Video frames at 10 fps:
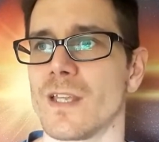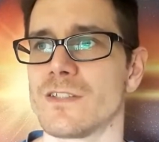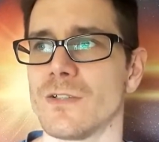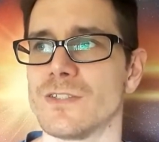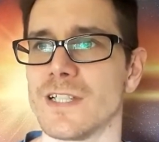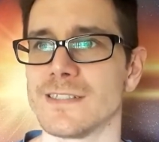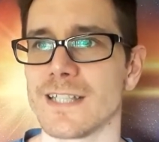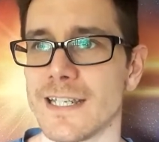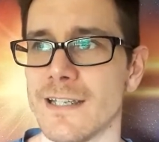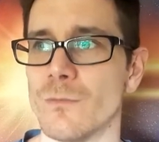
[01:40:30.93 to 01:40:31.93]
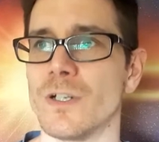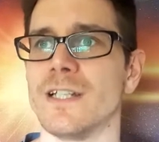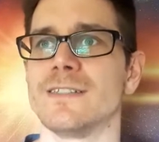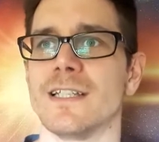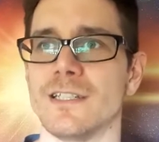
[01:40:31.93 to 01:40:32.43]
So it's like, and what
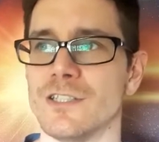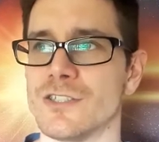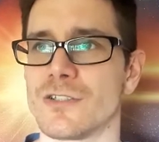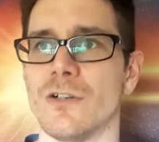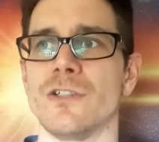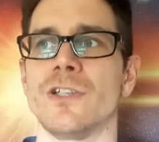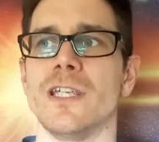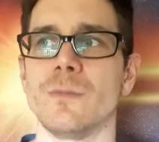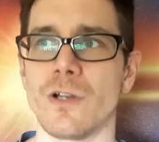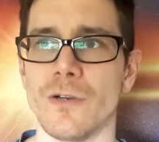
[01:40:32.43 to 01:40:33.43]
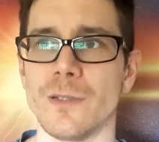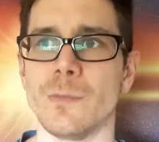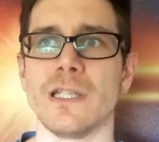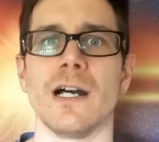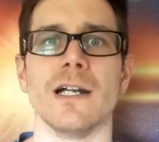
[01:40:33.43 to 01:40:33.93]
is it? You just go, you keep going
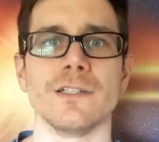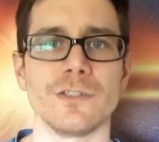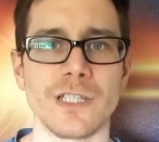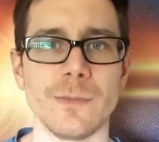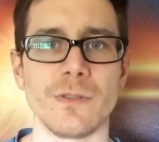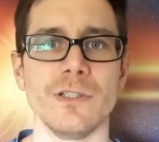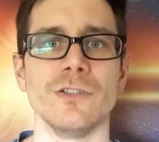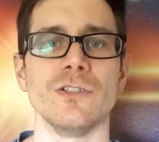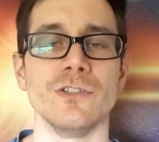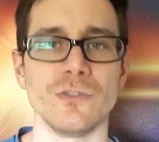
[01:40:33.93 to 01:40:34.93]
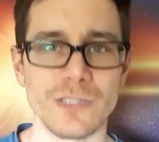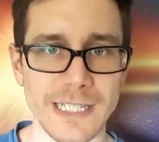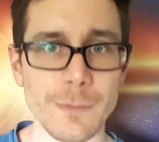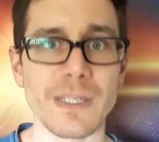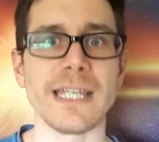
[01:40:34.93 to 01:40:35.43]
beyond. You
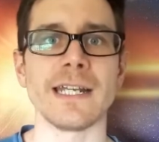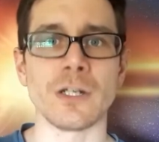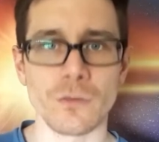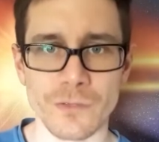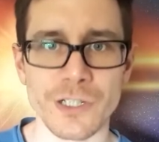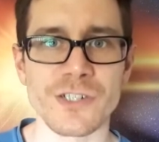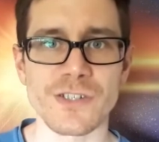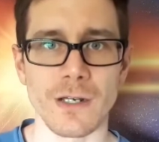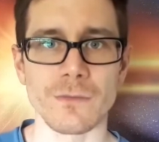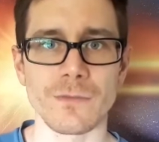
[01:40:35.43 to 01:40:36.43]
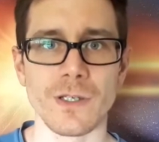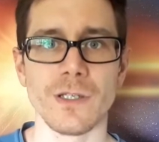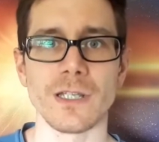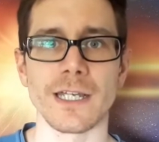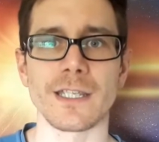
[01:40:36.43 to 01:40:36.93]
keep getting over yourself.
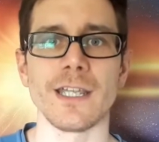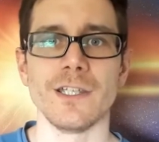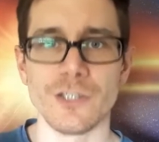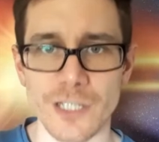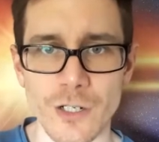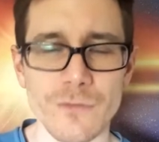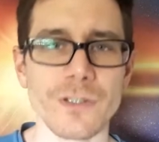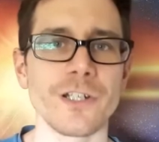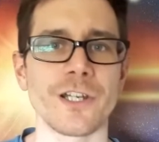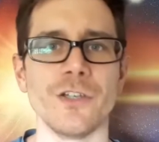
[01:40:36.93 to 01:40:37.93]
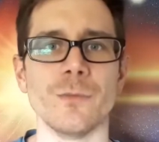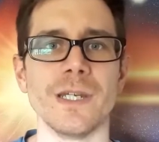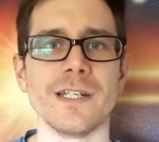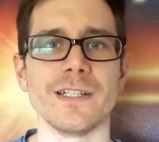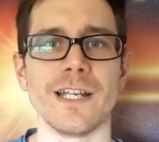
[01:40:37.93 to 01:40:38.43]
Like, you get over your
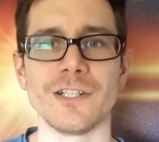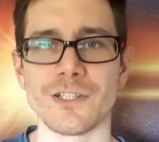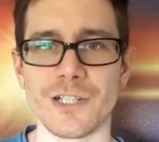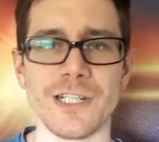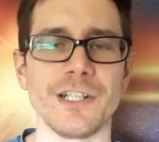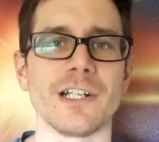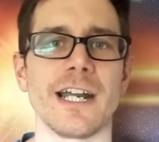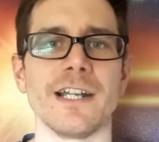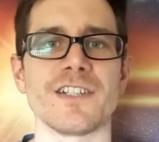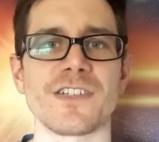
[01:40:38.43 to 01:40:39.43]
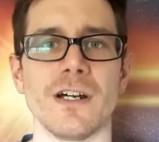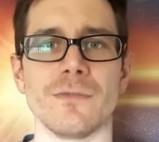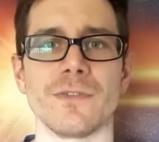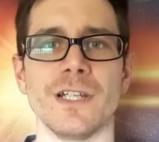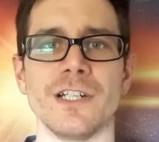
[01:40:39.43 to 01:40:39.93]
human, and then you're into your higher
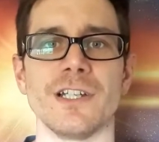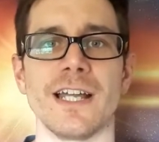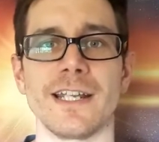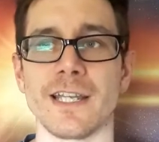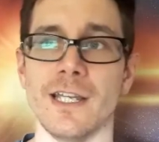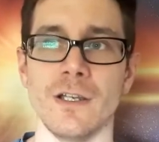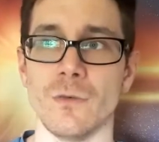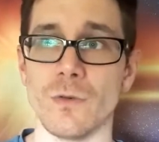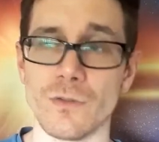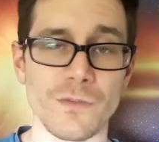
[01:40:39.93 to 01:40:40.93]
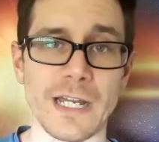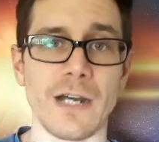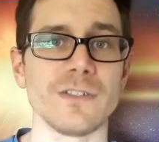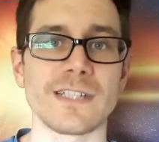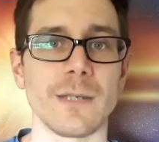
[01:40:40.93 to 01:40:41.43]
self, and then you're like, well,
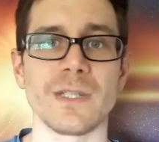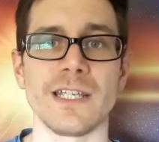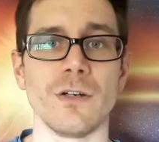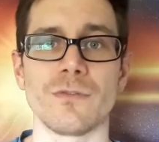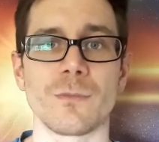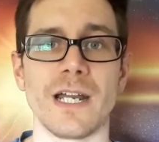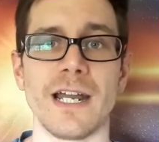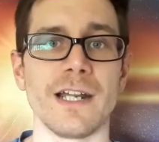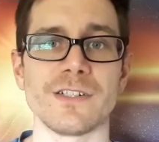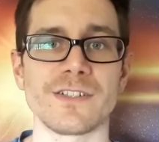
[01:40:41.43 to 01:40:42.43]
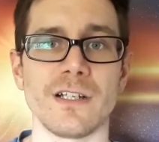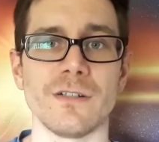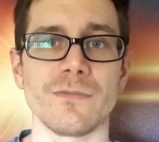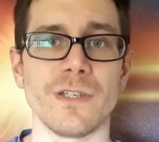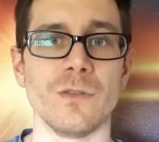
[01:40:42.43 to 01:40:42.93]
now it's time to get over my higher
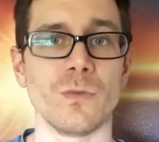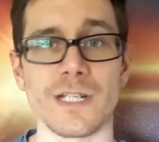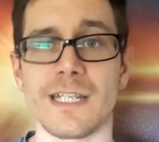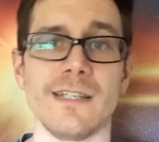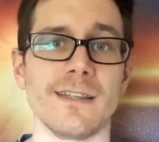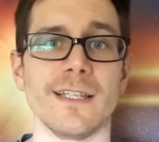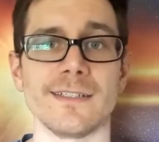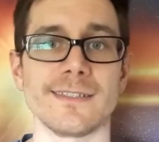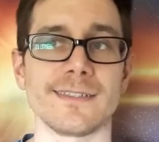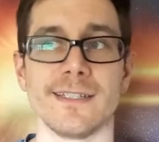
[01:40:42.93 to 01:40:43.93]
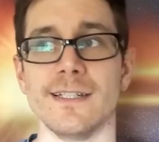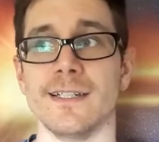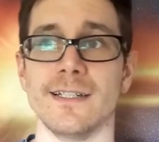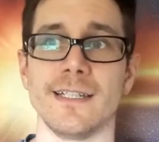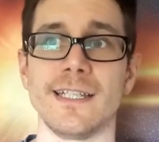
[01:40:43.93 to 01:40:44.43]
self and what he thinks
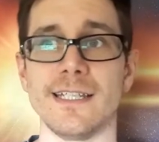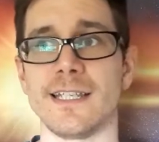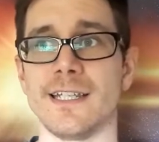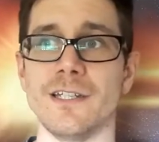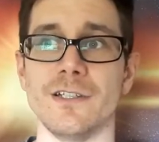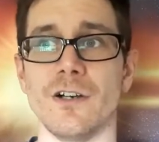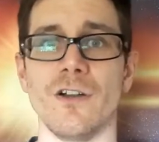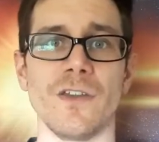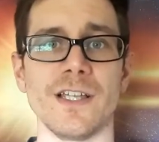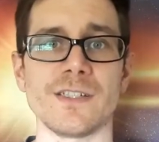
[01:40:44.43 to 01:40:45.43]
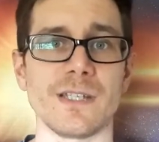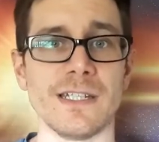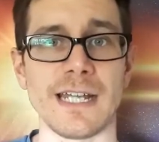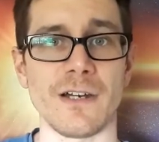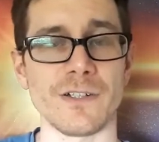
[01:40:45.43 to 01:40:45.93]
he can, all this,
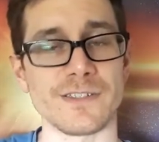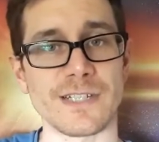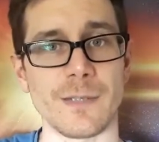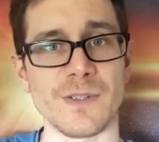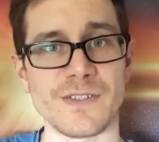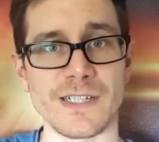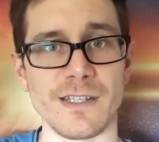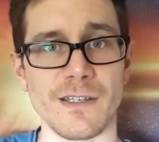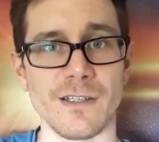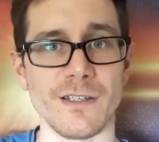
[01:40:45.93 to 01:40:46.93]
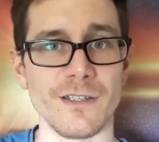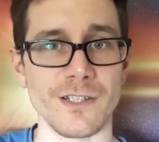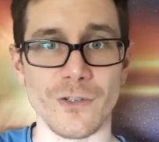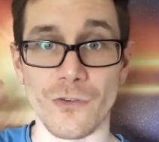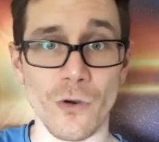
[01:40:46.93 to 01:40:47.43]
and now it's time to see the,
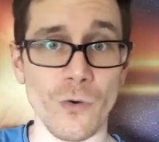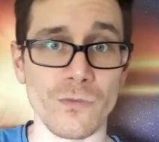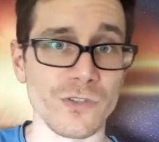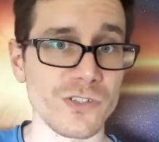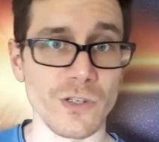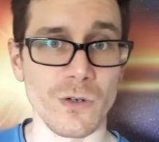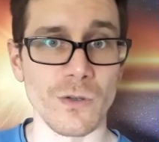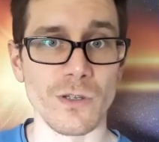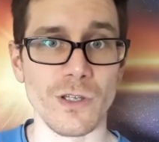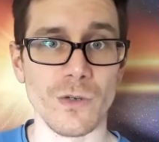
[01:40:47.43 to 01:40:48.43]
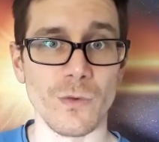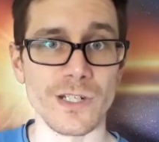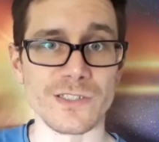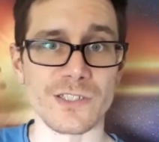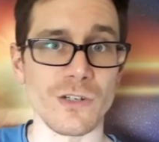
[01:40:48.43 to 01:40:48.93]
the oversoul.
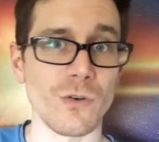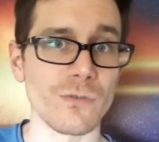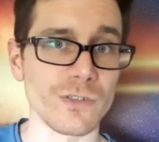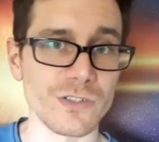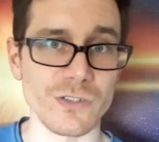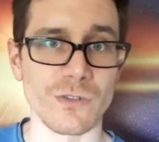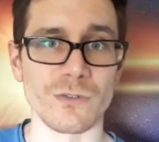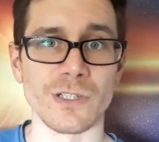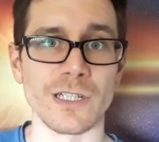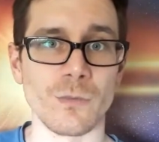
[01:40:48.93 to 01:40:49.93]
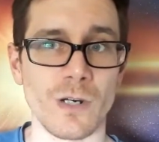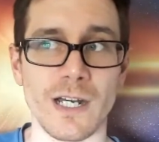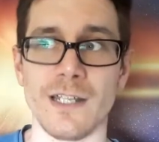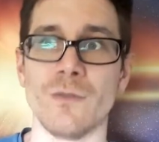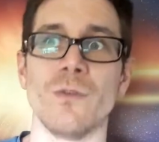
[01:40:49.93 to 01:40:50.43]
What does the oversoul really
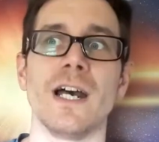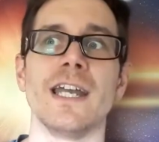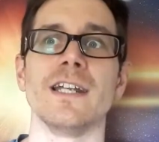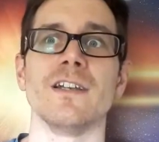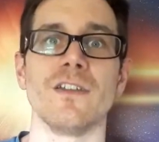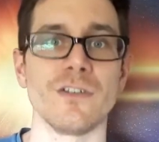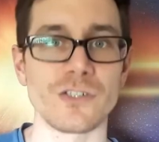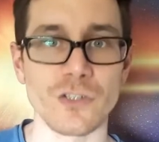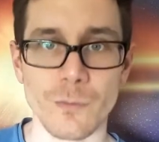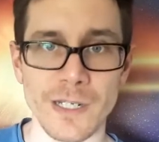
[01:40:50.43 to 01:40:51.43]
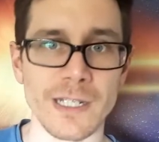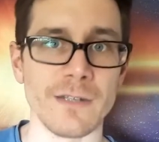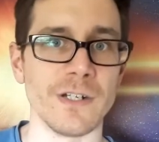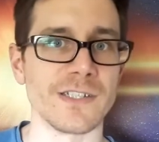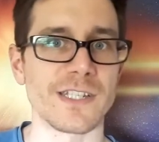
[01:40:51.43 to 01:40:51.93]
want, and why are there so many
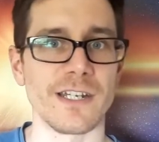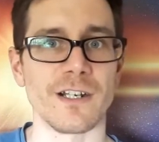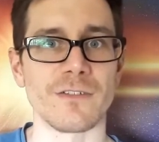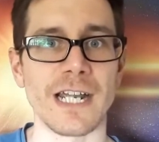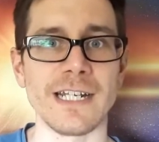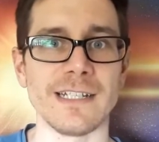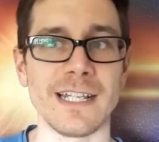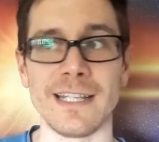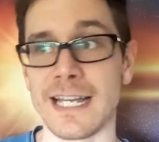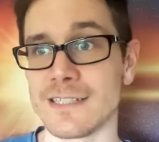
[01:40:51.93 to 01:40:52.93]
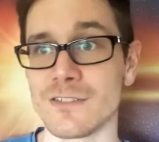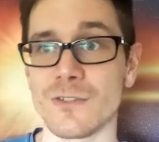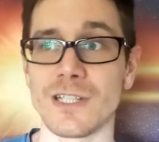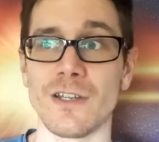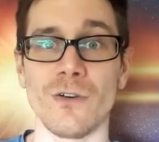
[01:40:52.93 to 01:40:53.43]
of us here, right? And then that's
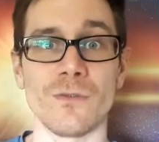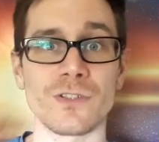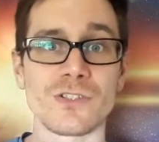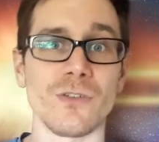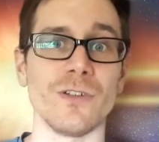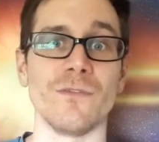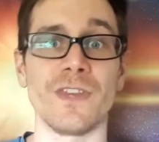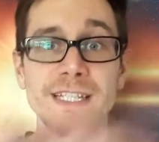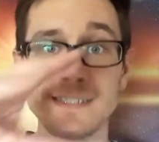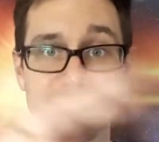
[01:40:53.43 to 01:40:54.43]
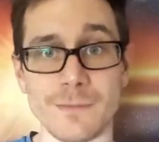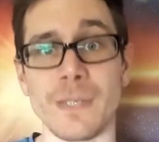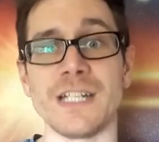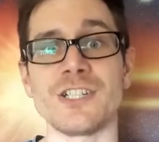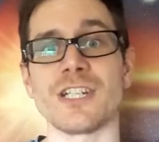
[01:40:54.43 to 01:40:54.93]
only the oversoul of this
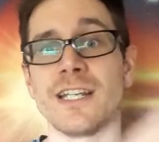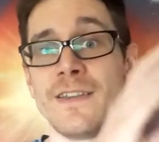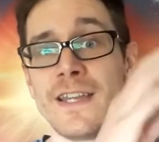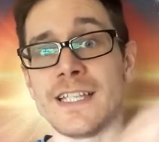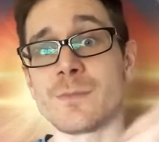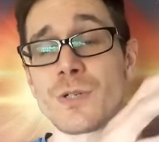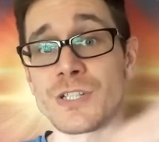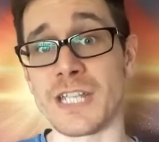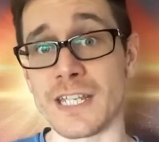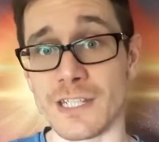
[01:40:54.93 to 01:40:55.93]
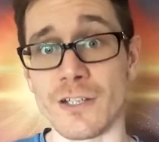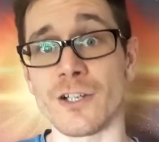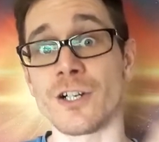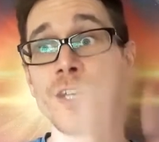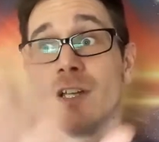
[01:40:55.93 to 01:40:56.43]
dimension and this
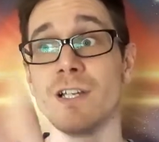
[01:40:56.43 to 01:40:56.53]
particular